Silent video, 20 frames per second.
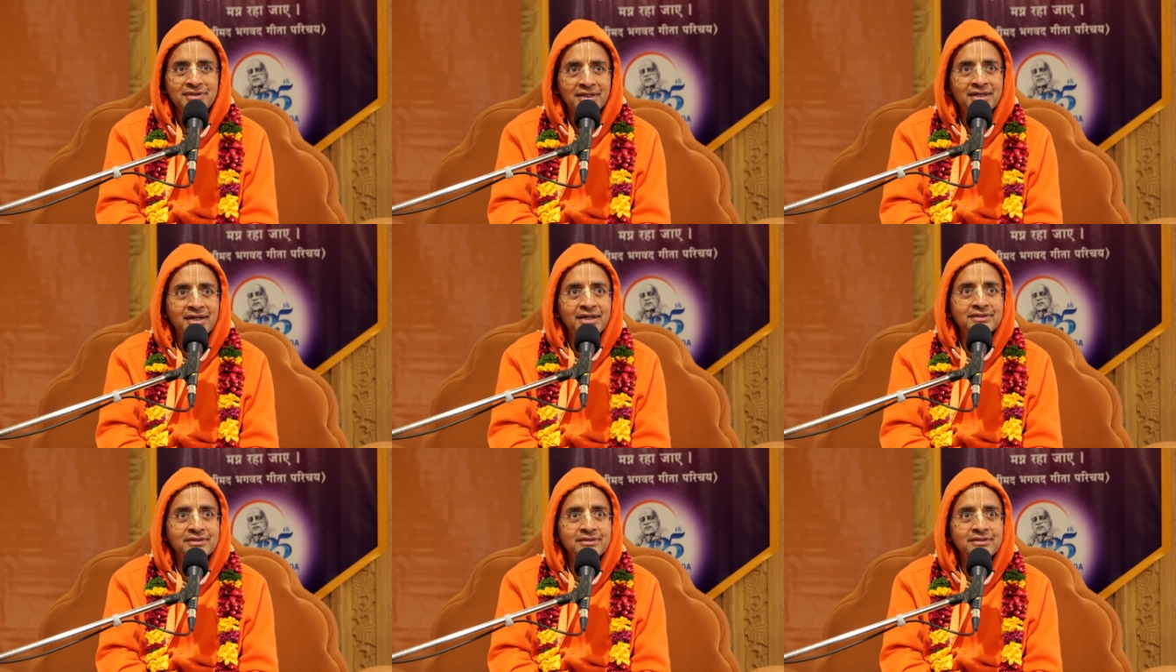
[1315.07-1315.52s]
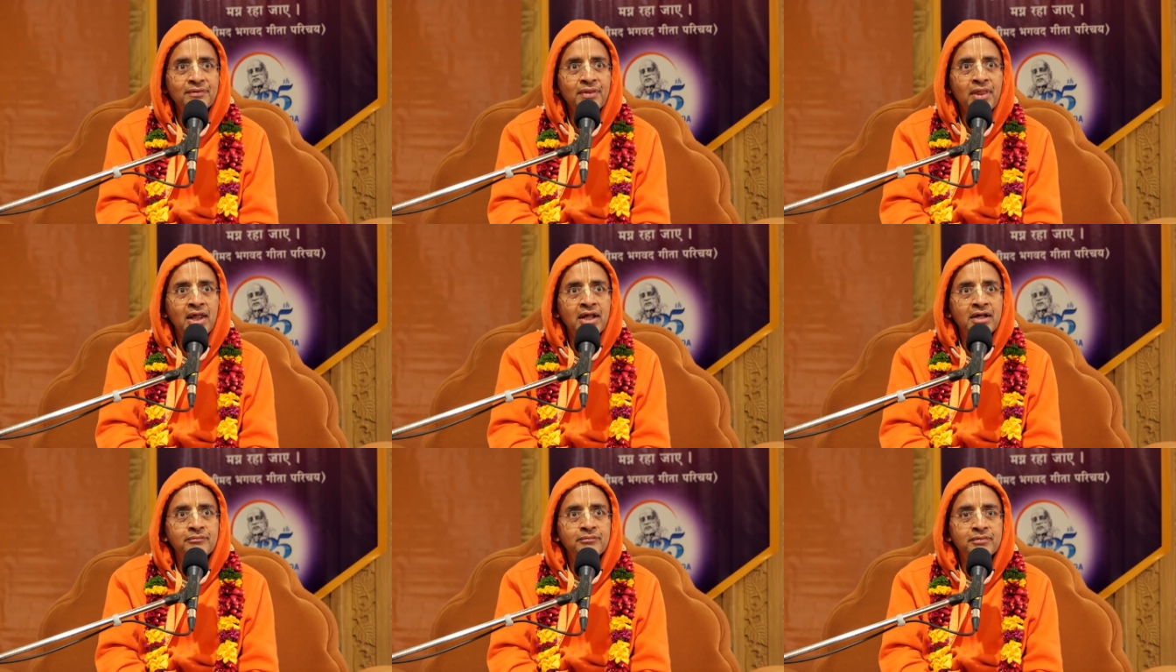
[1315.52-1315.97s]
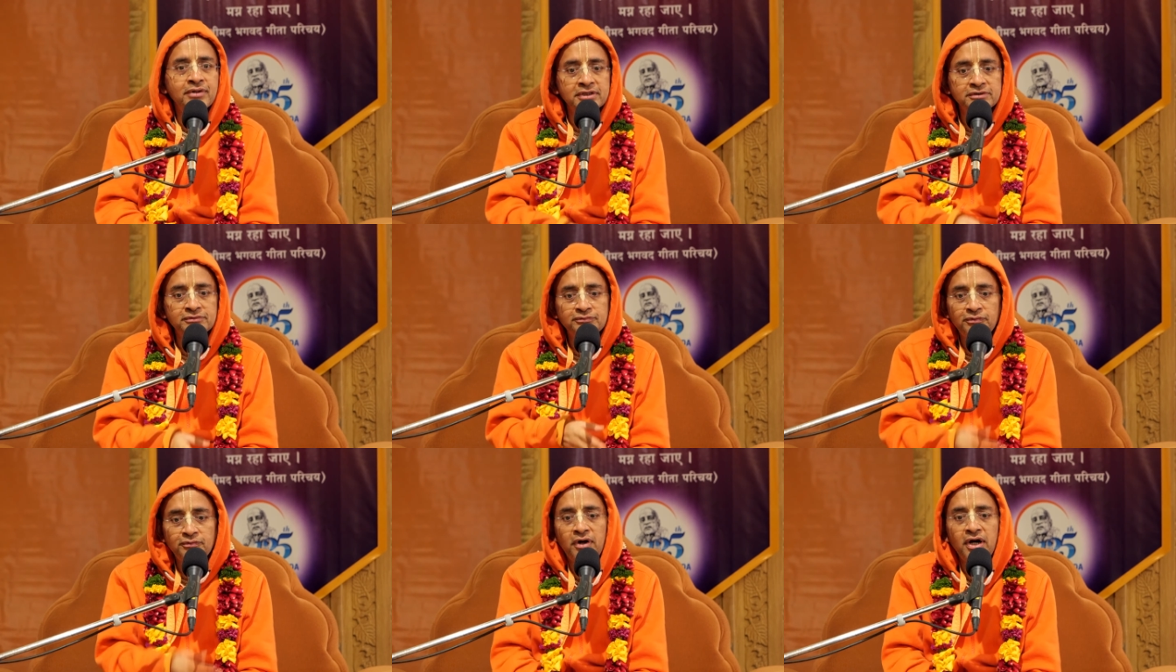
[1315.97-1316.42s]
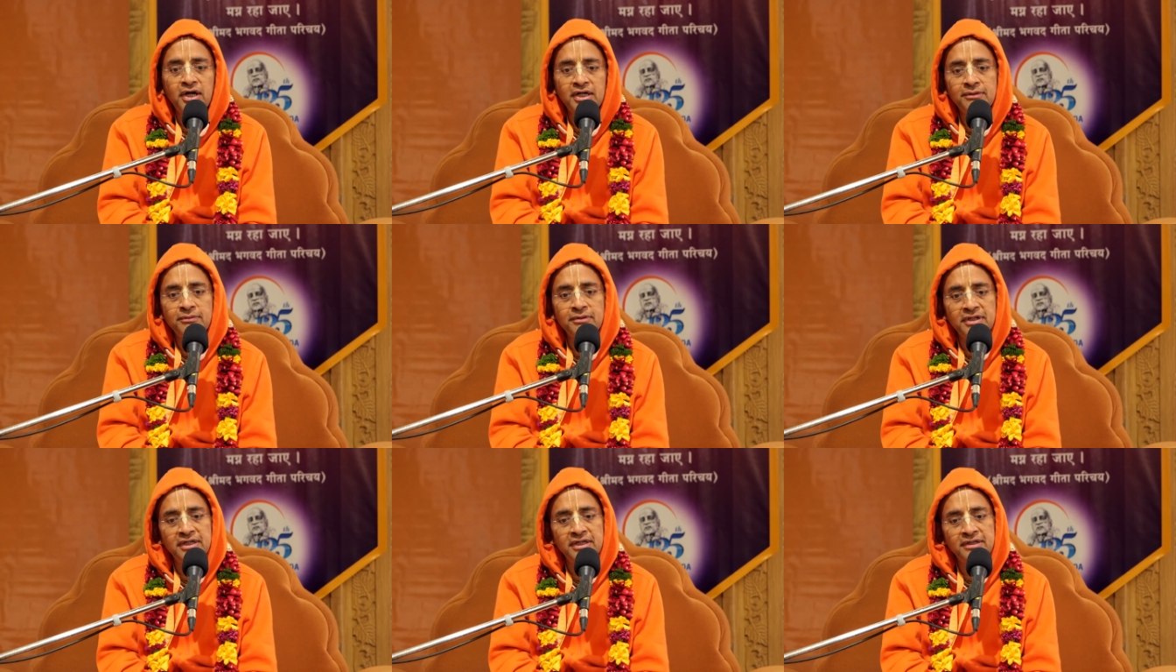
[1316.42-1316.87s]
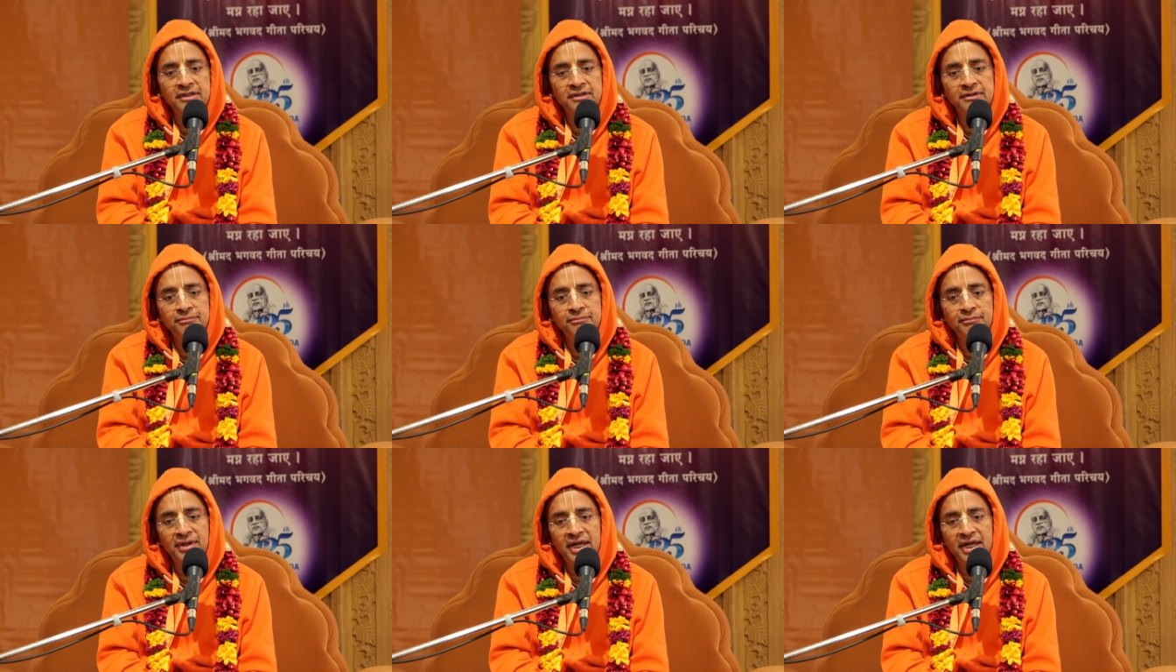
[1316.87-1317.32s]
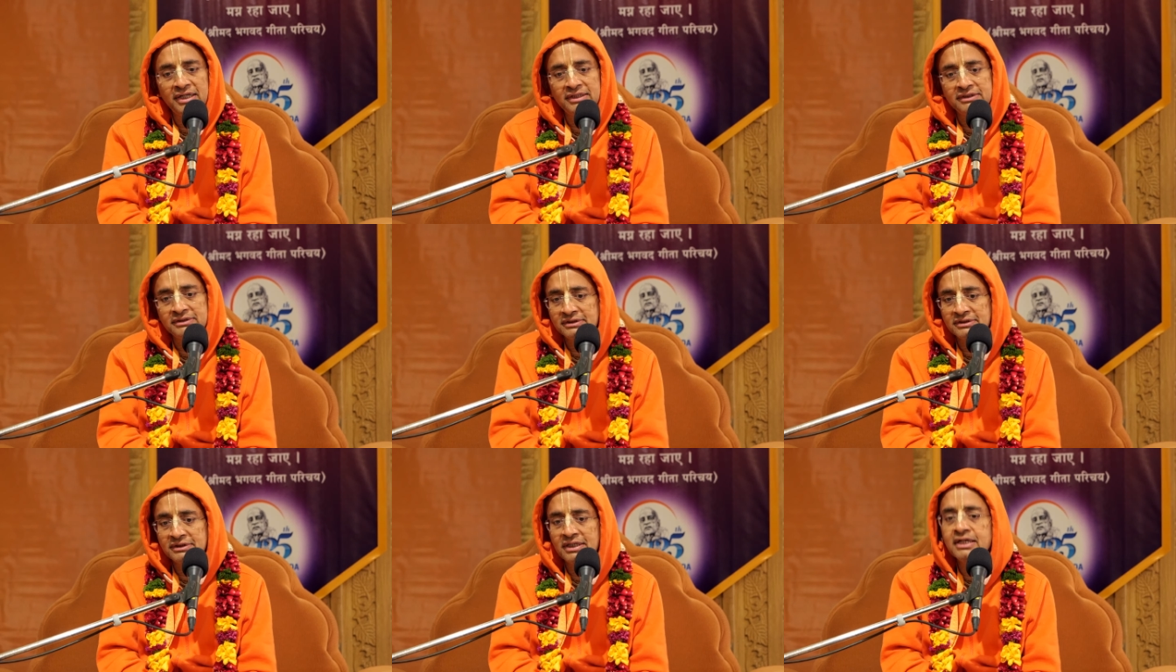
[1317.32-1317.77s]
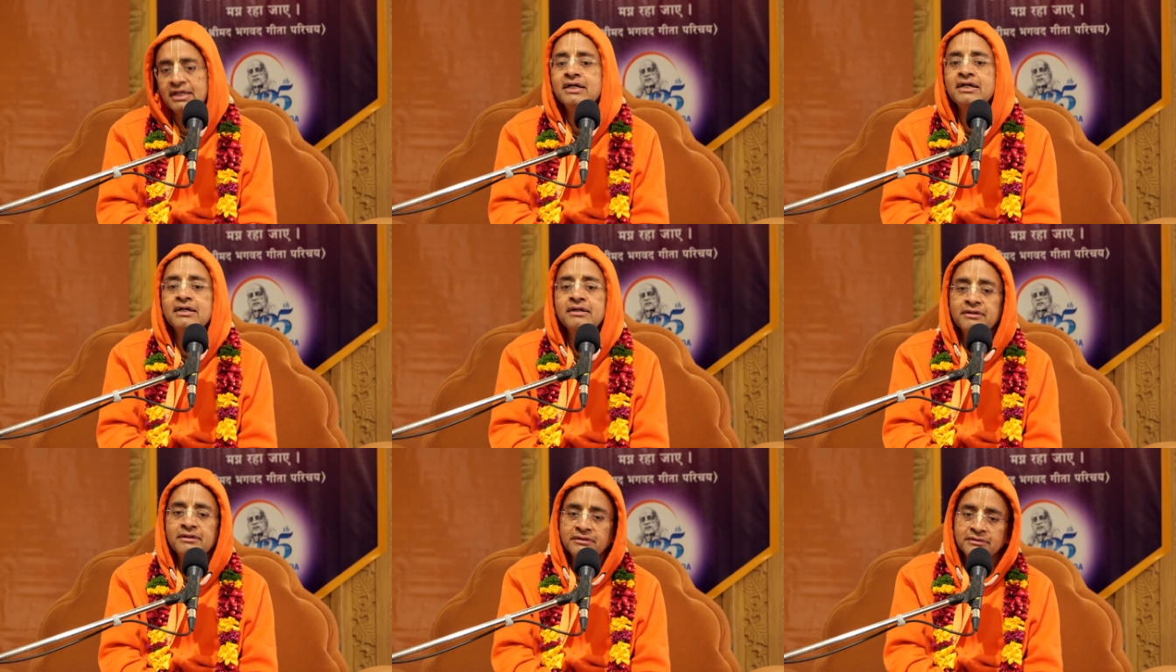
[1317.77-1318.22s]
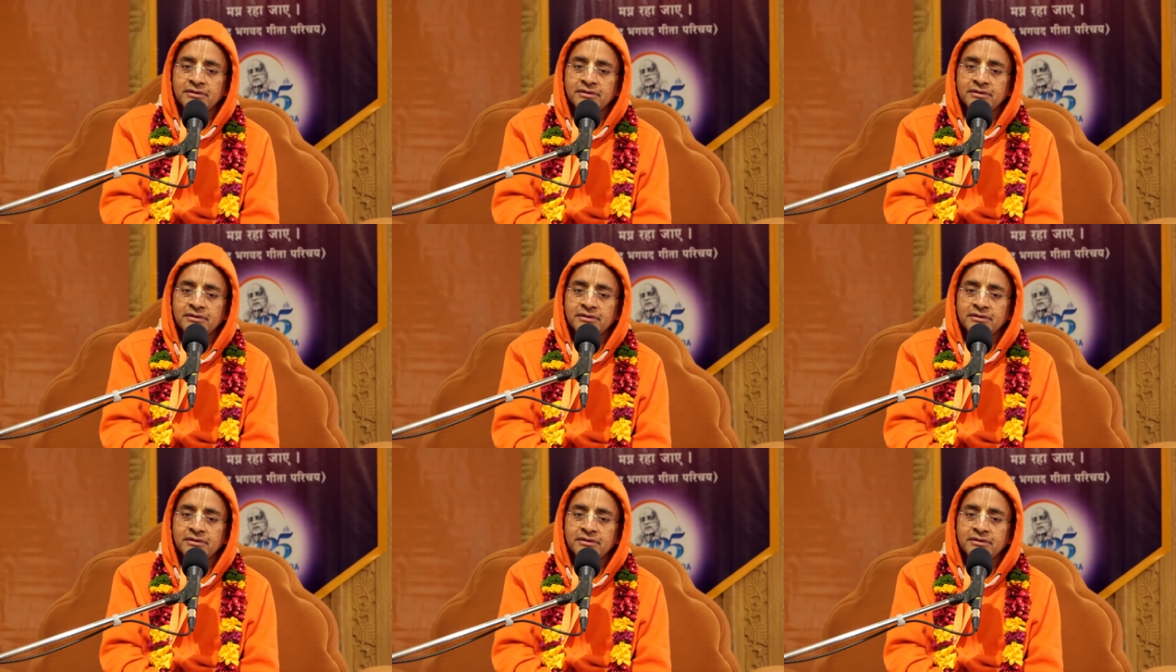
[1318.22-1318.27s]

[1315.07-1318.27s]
Correct, no? Because what makes the